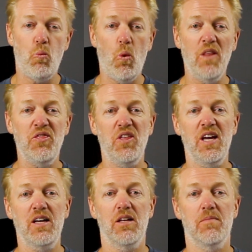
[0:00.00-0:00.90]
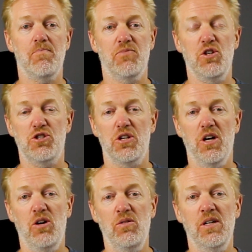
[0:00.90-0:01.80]
one thing you should
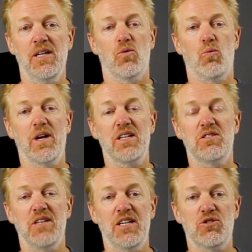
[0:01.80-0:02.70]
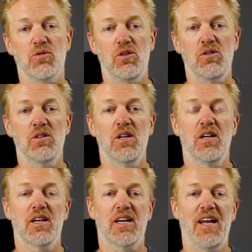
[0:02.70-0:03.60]
know, RingCentral
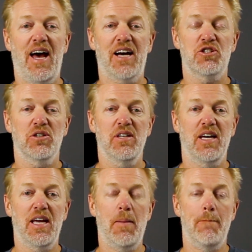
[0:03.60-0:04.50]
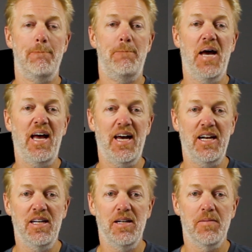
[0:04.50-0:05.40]
can actually
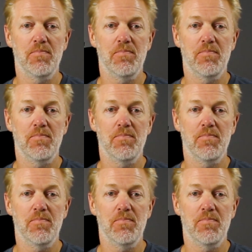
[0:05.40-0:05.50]
embed